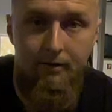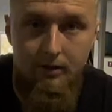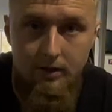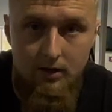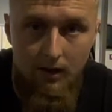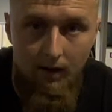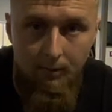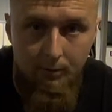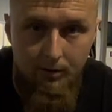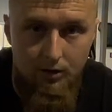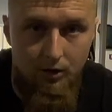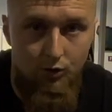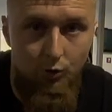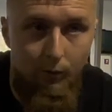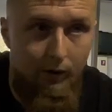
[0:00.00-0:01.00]
set up in
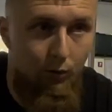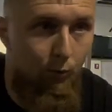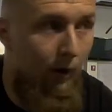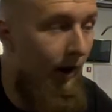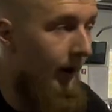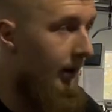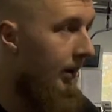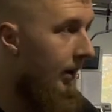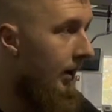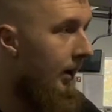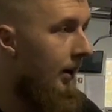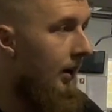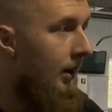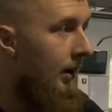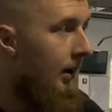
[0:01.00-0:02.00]
such a weird way.
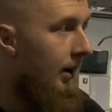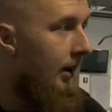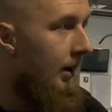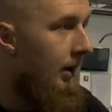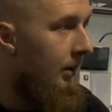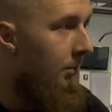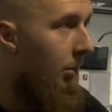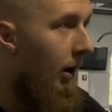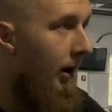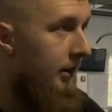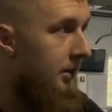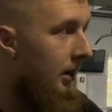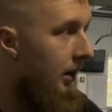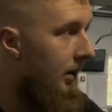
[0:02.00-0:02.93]
But